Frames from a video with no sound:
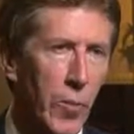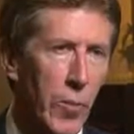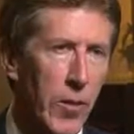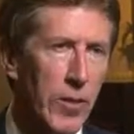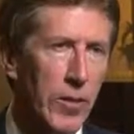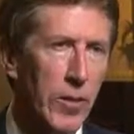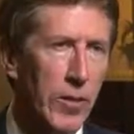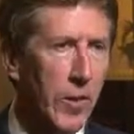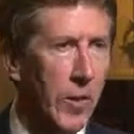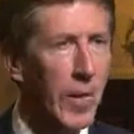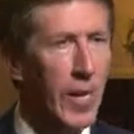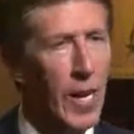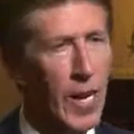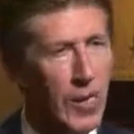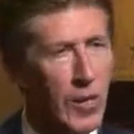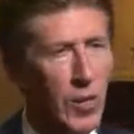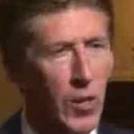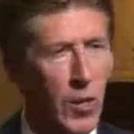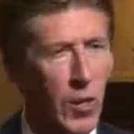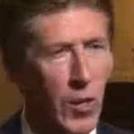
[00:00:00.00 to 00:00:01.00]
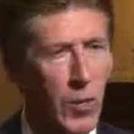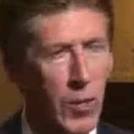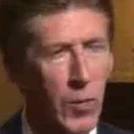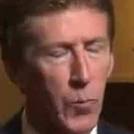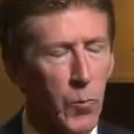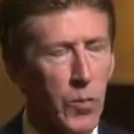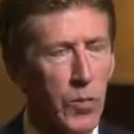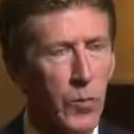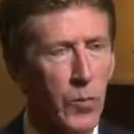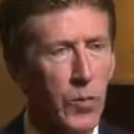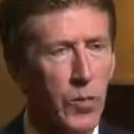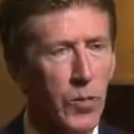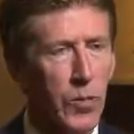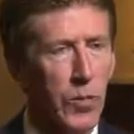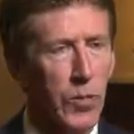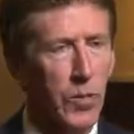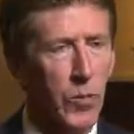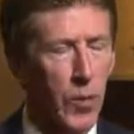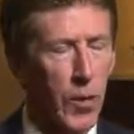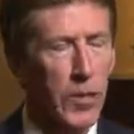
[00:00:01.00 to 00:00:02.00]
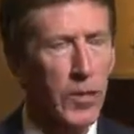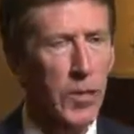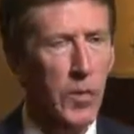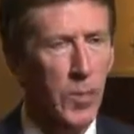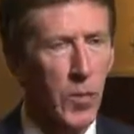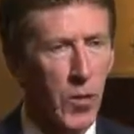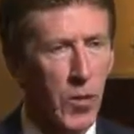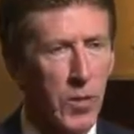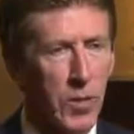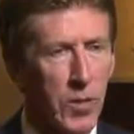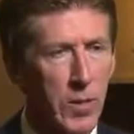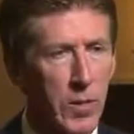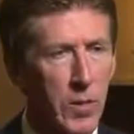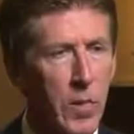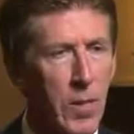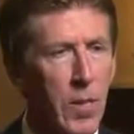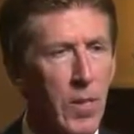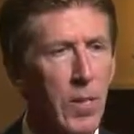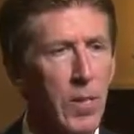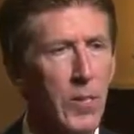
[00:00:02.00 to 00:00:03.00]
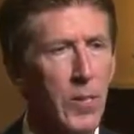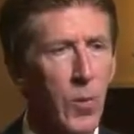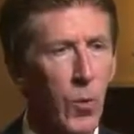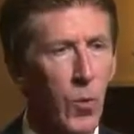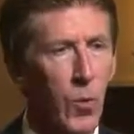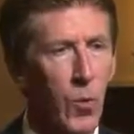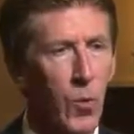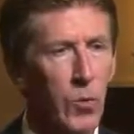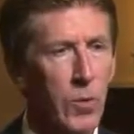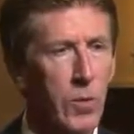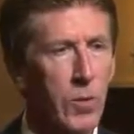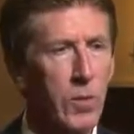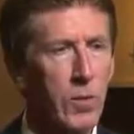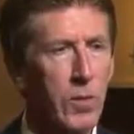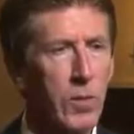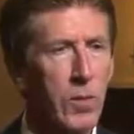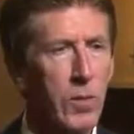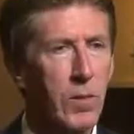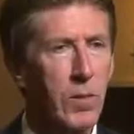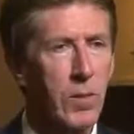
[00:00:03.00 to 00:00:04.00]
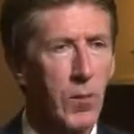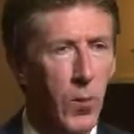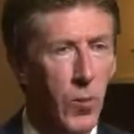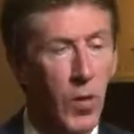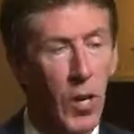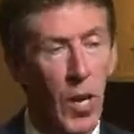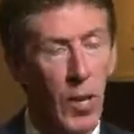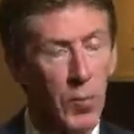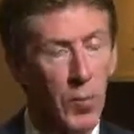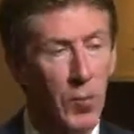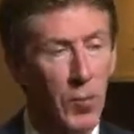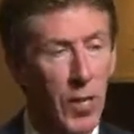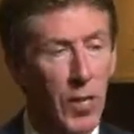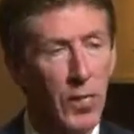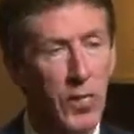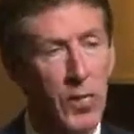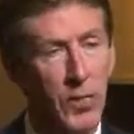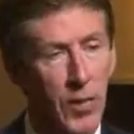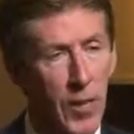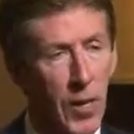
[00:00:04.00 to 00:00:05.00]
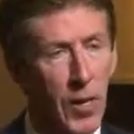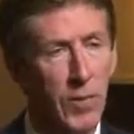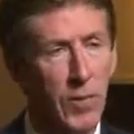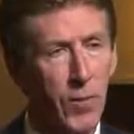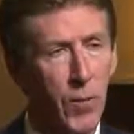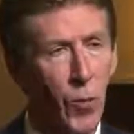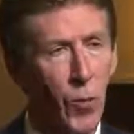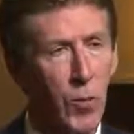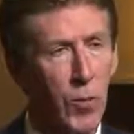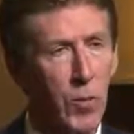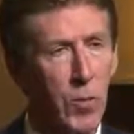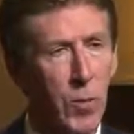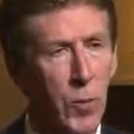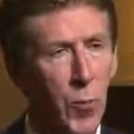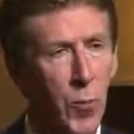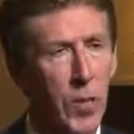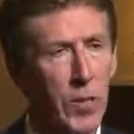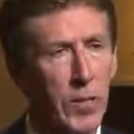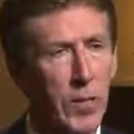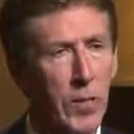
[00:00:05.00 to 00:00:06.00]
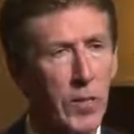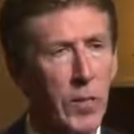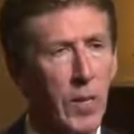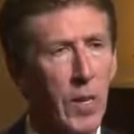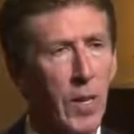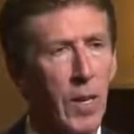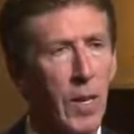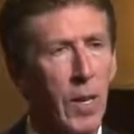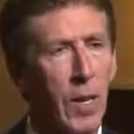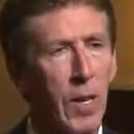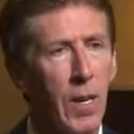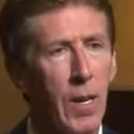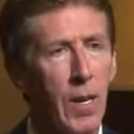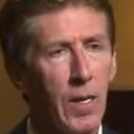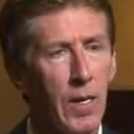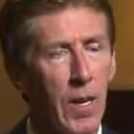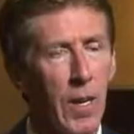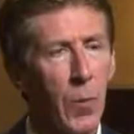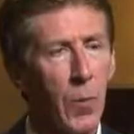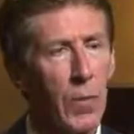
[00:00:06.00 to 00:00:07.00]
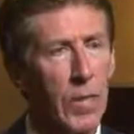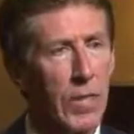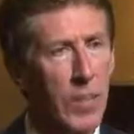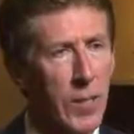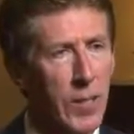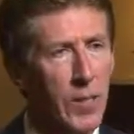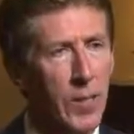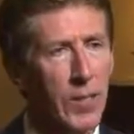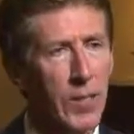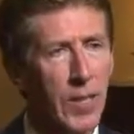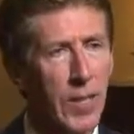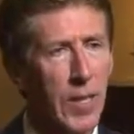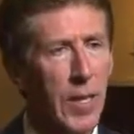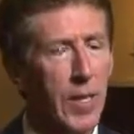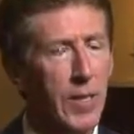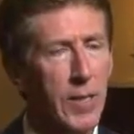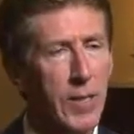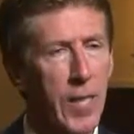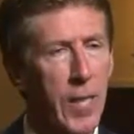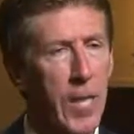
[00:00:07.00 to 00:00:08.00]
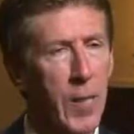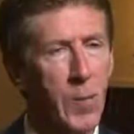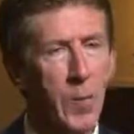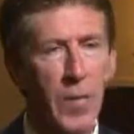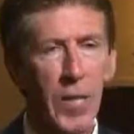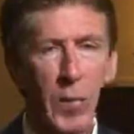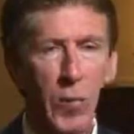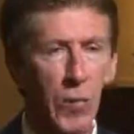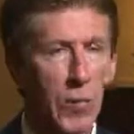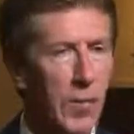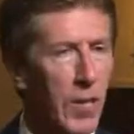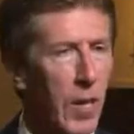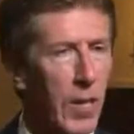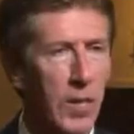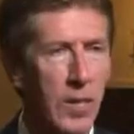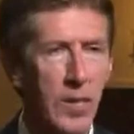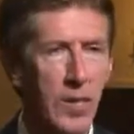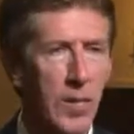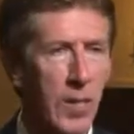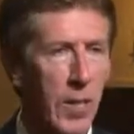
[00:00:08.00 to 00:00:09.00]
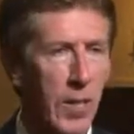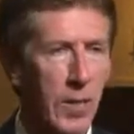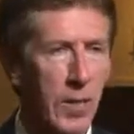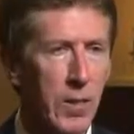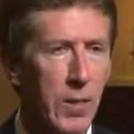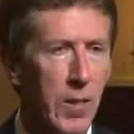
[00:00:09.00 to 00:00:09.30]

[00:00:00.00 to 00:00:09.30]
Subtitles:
reason that I had to call him, which was that Tracy Martin told two cops who testified, 4 who were present, that when he listened to that tape, it was not his son.